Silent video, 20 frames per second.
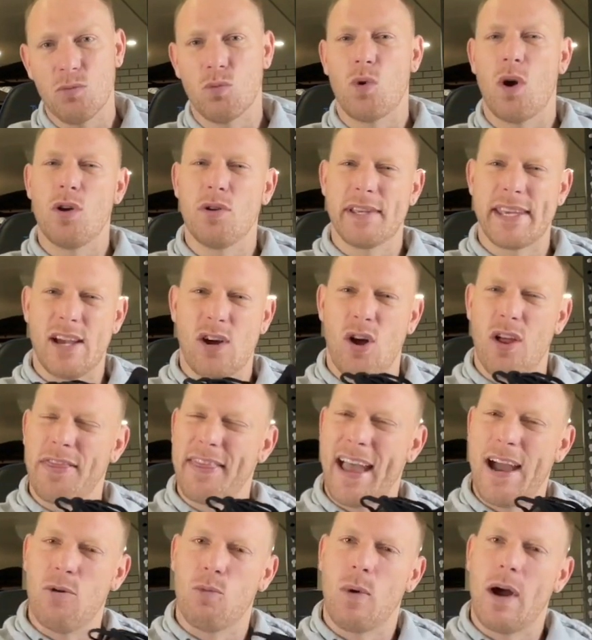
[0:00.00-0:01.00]
won't get on
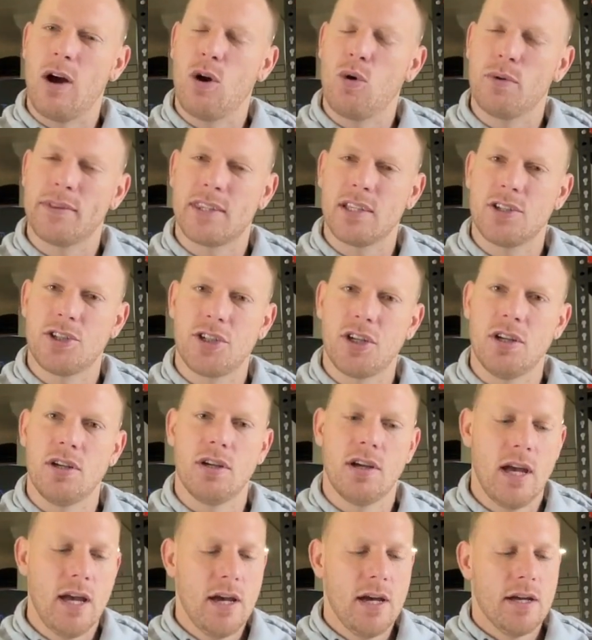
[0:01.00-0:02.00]
that well with the
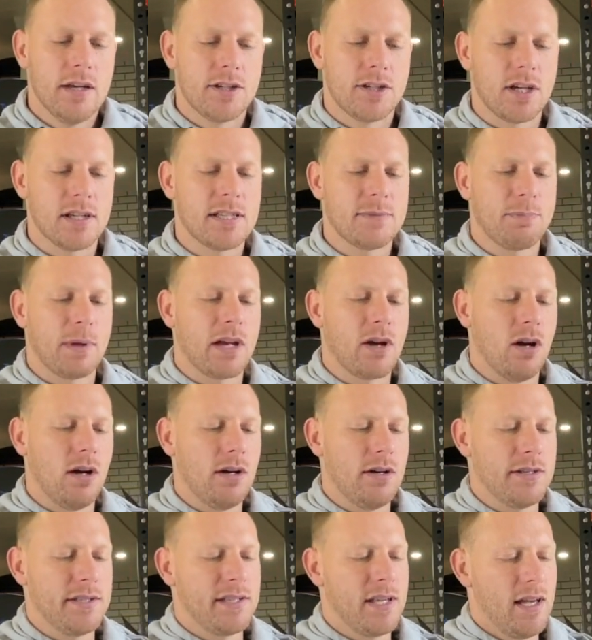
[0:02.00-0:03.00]
shoe just
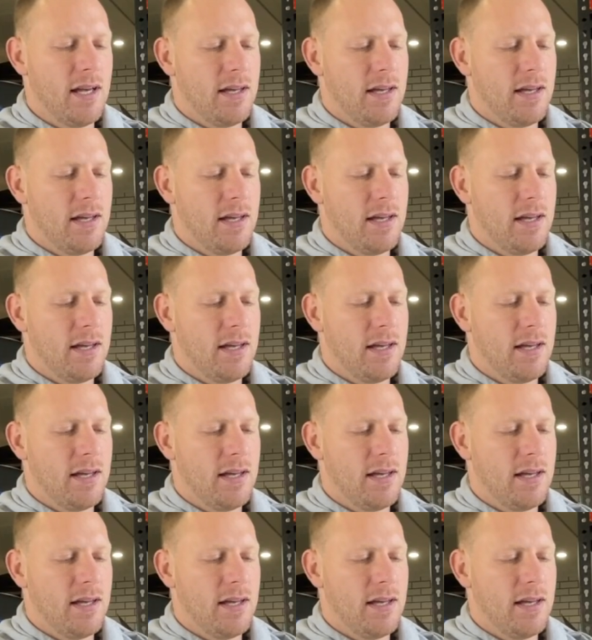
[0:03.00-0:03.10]
because